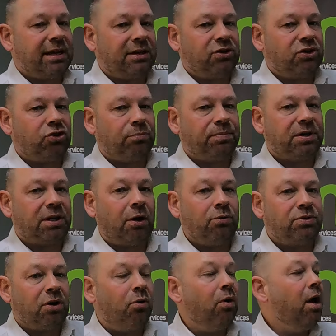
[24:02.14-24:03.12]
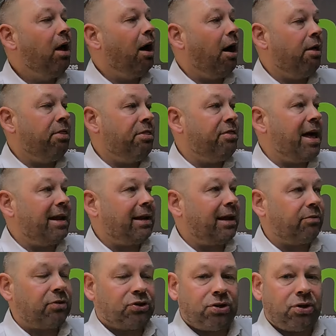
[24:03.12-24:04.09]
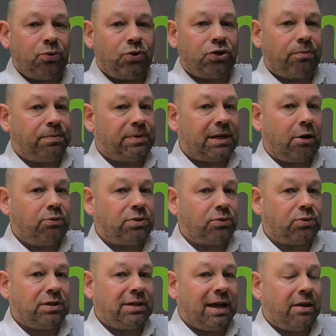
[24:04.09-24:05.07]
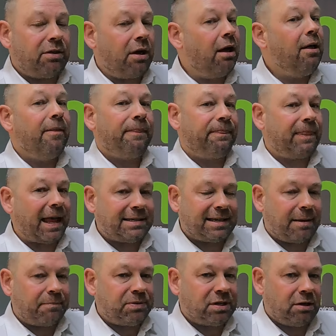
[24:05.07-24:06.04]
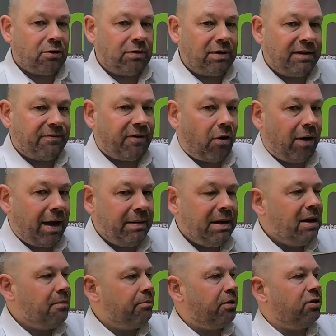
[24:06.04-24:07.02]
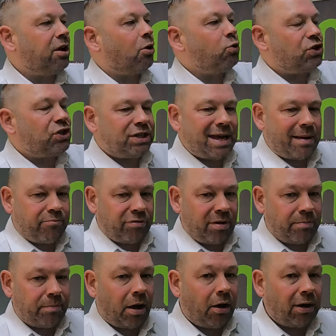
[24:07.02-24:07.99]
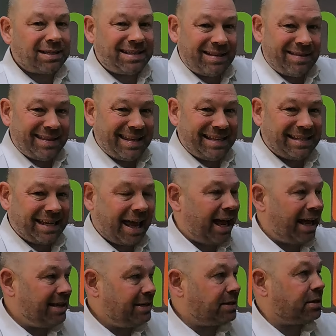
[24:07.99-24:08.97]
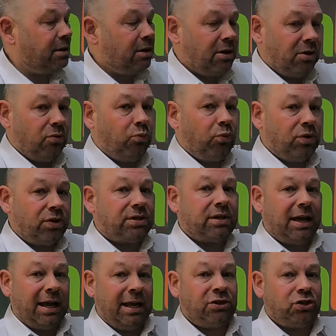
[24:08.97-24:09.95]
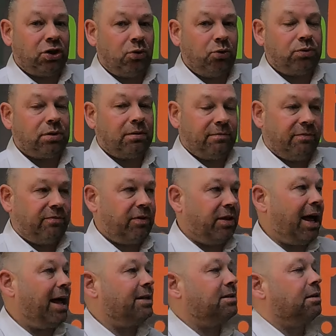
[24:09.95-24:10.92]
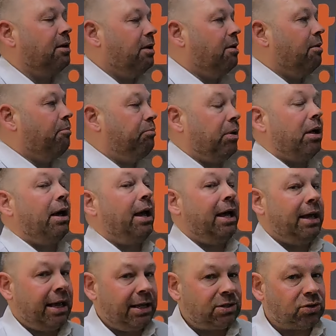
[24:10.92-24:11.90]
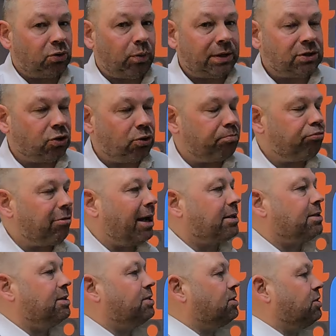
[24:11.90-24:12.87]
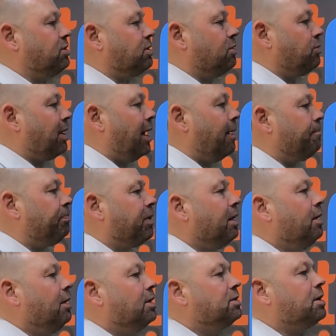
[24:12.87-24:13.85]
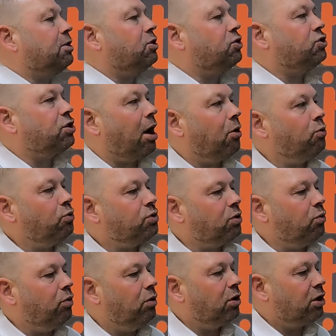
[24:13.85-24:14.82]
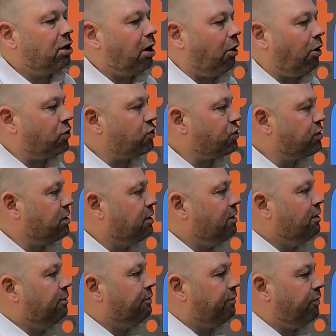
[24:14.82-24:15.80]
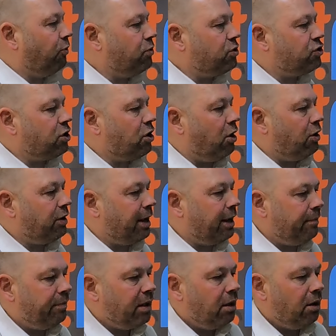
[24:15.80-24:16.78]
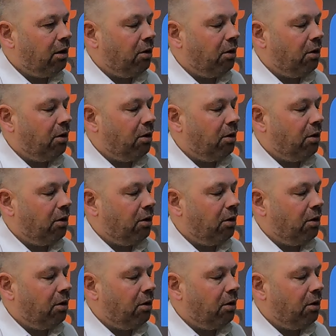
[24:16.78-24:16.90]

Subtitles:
to get a subtotal and then add the 2 subtotals together, that's absolutely fine, but no separate marks in this case was issued for that, but it is always good practice to do that. So your total cost for the journey